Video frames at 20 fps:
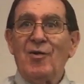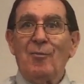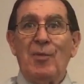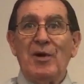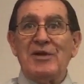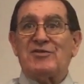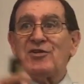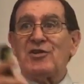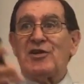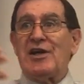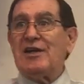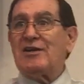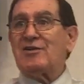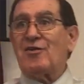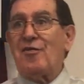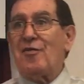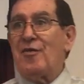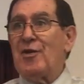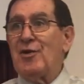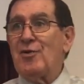But you get
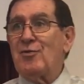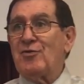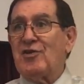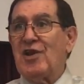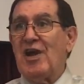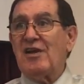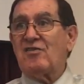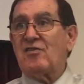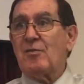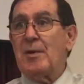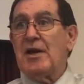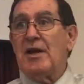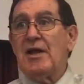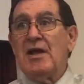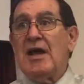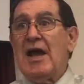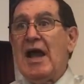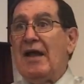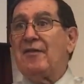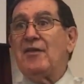to the New Testament,
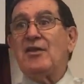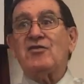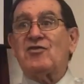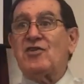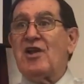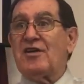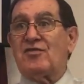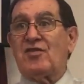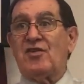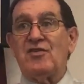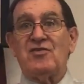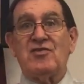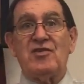and this doesn't